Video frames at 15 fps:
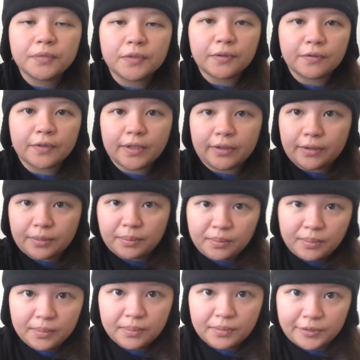If I
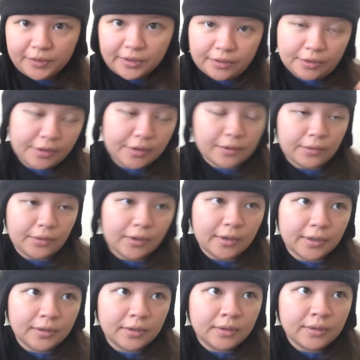decide to eat a
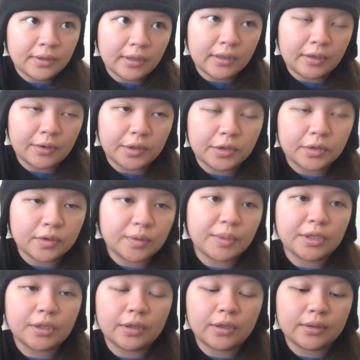lot and I already took my
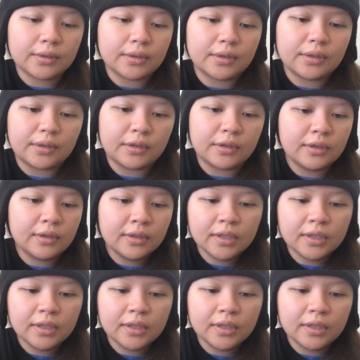shot, then